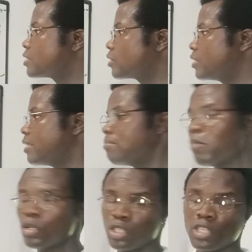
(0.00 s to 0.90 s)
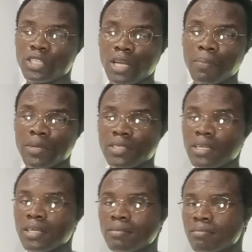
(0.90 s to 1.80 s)
So their modulus numbers
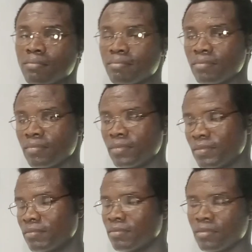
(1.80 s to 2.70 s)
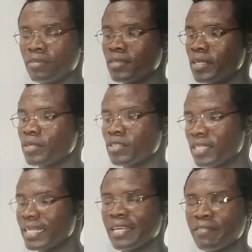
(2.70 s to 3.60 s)
are
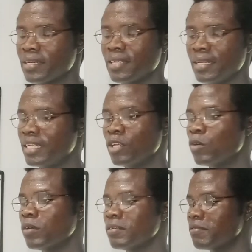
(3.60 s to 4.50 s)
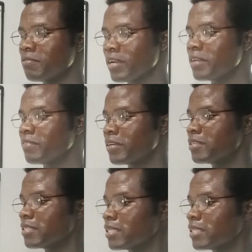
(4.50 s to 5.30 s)
significantly lower, very, very